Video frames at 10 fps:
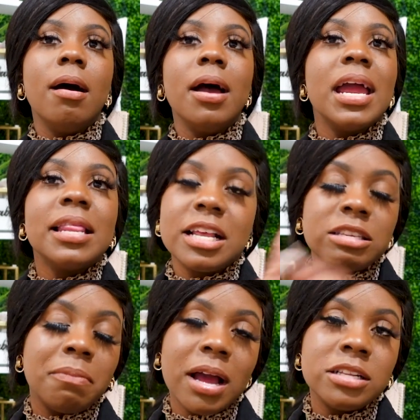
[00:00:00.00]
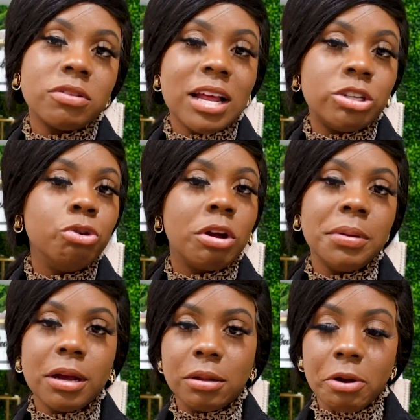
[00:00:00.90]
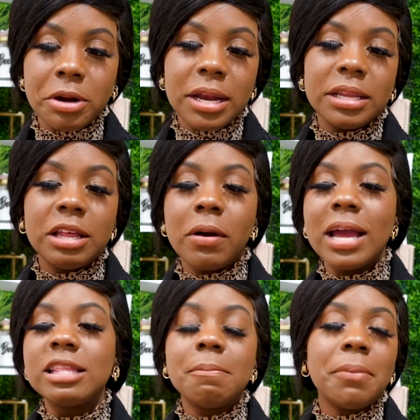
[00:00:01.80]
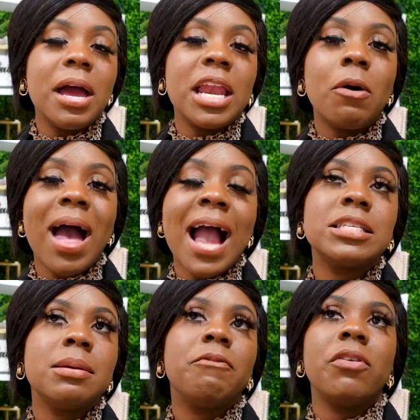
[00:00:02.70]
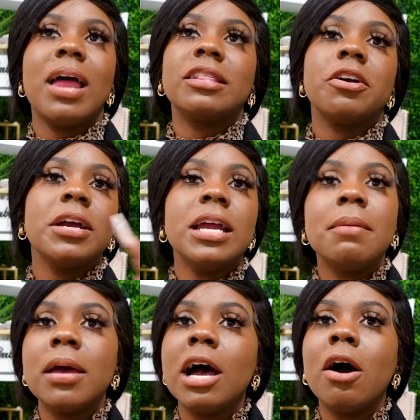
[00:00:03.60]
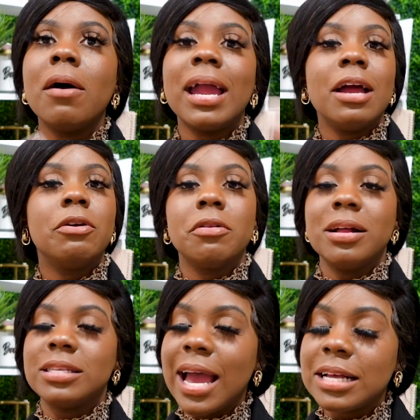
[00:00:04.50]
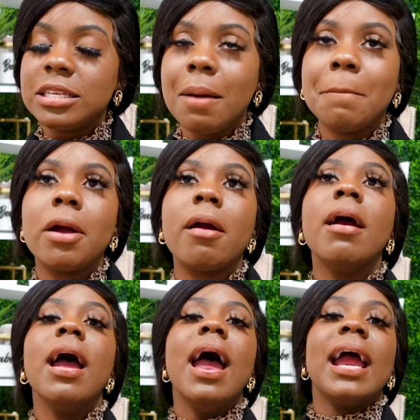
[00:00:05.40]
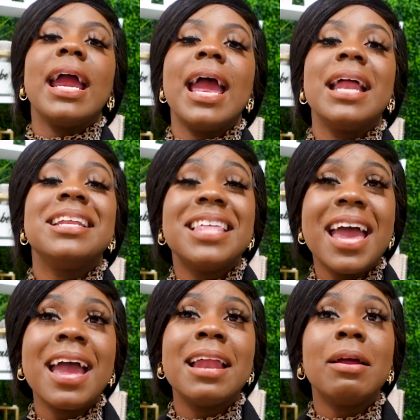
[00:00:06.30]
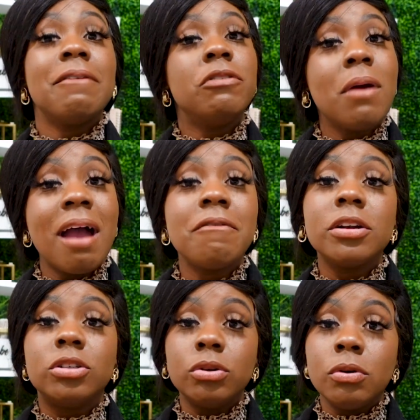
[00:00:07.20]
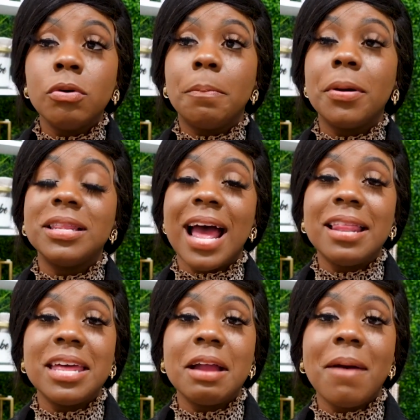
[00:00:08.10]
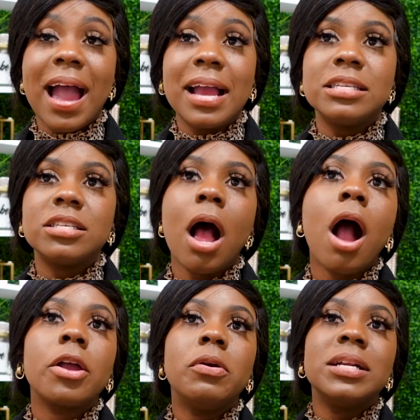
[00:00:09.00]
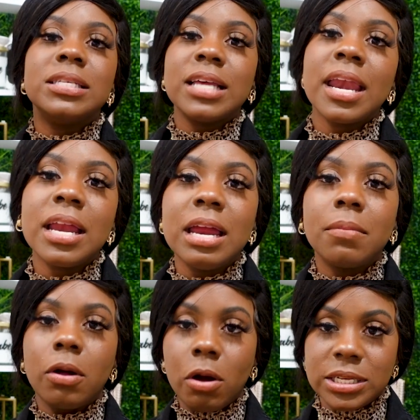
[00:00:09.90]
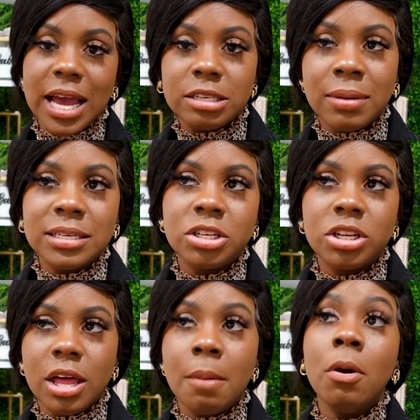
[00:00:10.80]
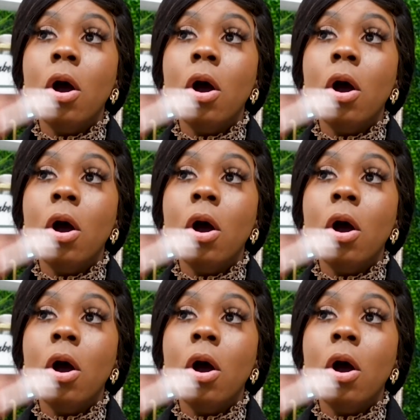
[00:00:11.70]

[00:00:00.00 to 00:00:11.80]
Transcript: hit this button so that you can be alerted. They'll hit the button, they'll ask them for like their email and or their text number. And then if you ever do put that thing back in stock, you can send an email or text message to them.